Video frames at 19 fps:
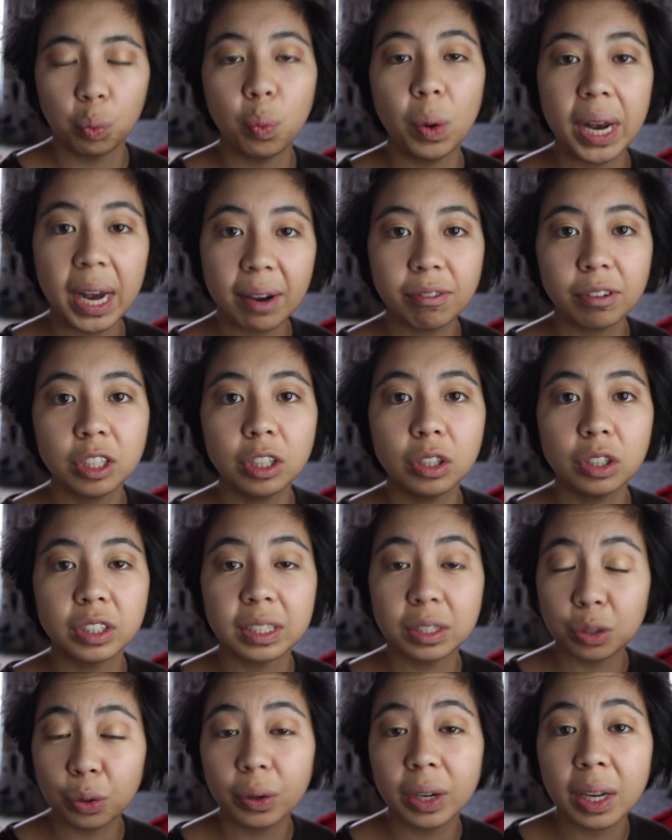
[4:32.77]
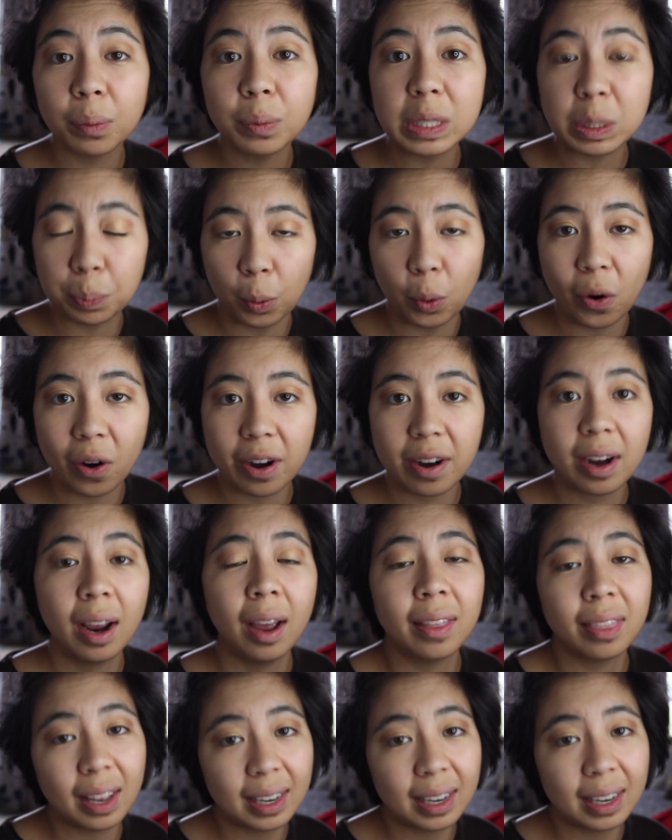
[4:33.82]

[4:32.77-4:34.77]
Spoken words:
Whenever CYNTOIA was born,